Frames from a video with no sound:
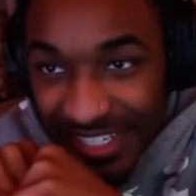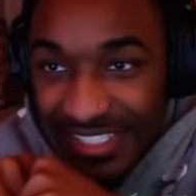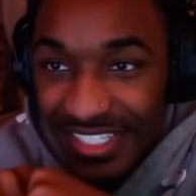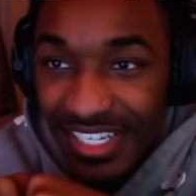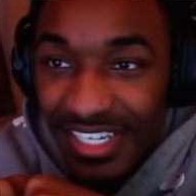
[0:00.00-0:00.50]

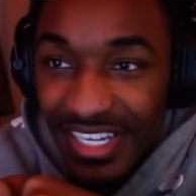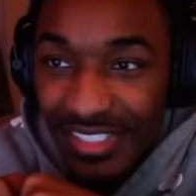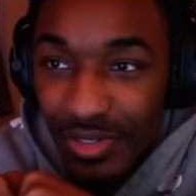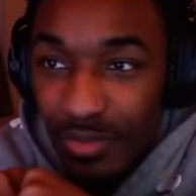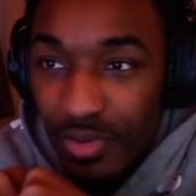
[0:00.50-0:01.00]
Saying that
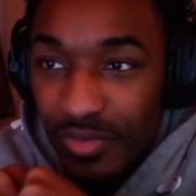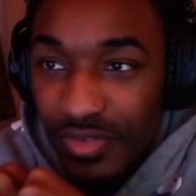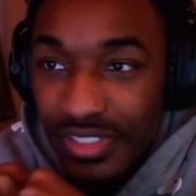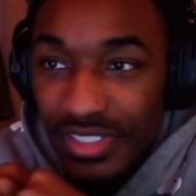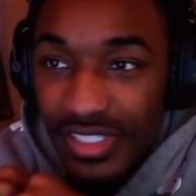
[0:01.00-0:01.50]
to her
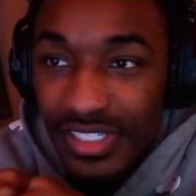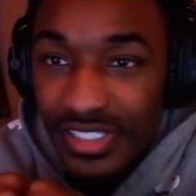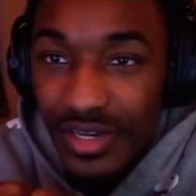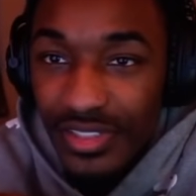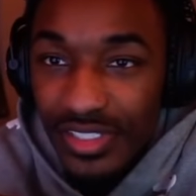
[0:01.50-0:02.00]
boyfriend, she said, is
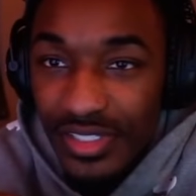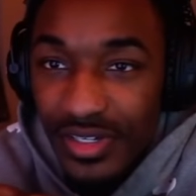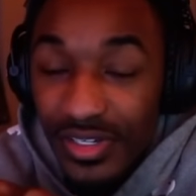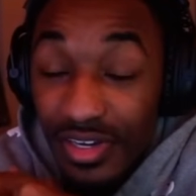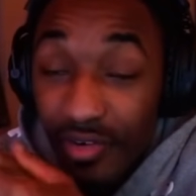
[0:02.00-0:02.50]
how she
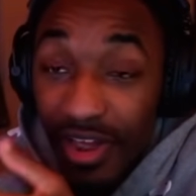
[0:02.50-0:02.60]
talked.